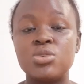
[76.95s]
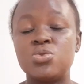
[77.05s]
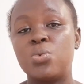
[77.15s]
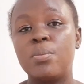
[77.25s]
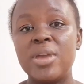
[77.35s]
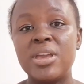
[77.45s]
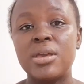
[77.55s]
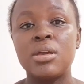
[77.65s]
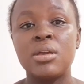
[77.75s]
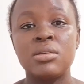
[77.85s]
to make
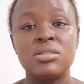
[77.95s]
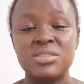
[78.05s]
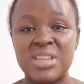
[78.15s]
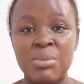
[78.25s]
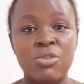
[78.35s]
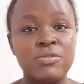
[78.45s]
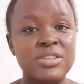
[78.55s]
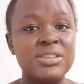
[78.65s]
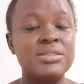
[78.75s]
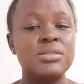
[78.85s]
some of
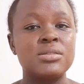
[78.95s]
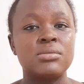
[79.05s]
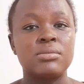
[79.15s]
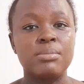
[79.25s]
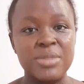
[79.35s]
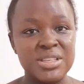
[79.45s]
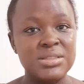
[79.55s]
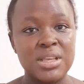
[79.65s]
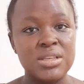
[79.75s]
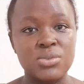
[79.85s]
these mistakes.